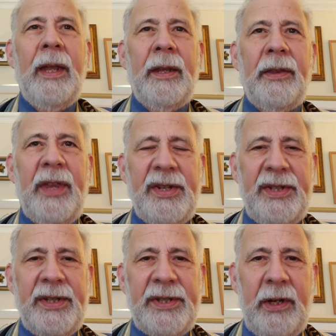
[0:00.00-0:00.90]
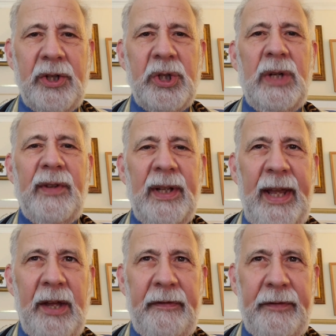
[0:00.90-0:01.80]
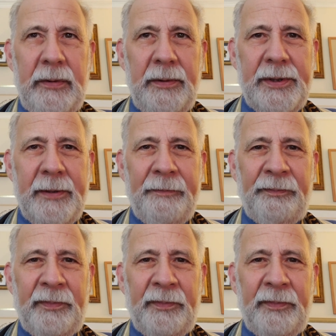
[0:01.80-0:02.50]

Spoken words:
This discussion of allowed foods